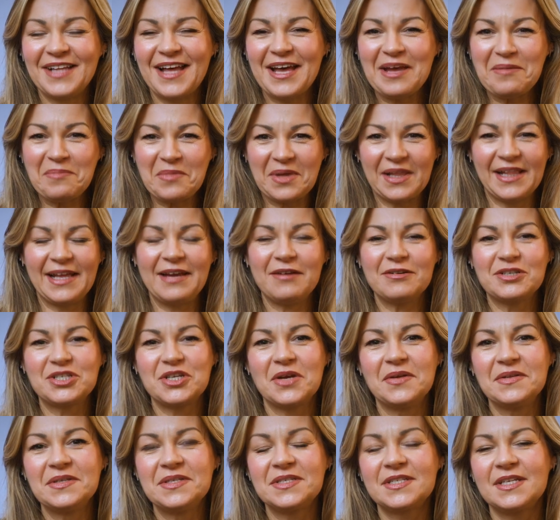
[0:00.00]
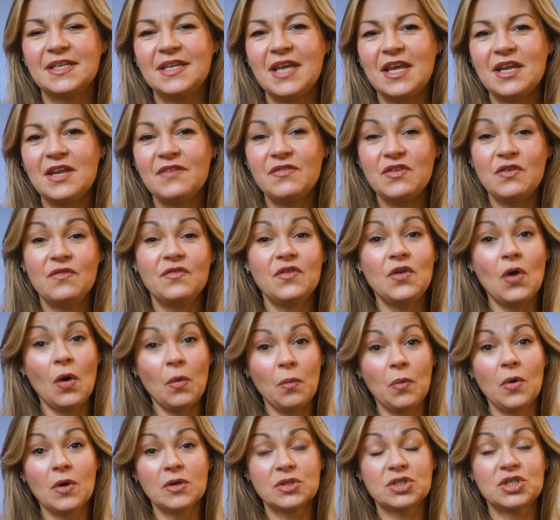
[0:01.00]
I'm Claire Johnston, and if you've not
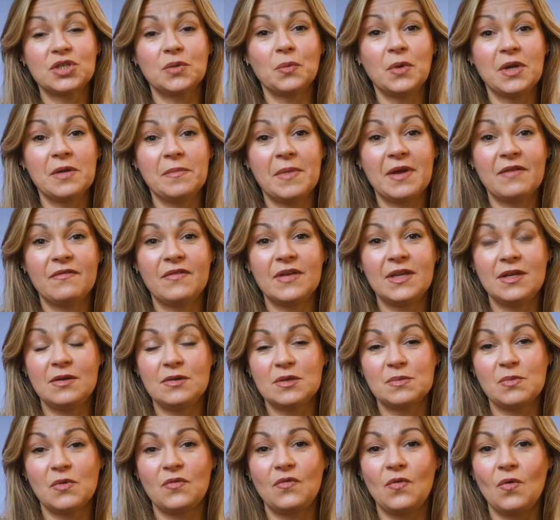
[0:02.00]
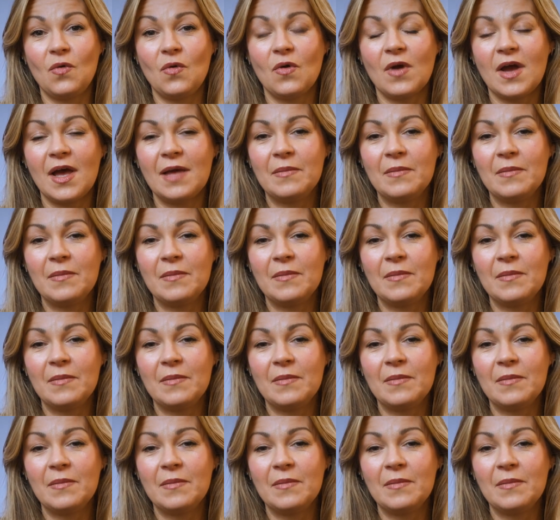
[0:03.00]
watched one of my videos before,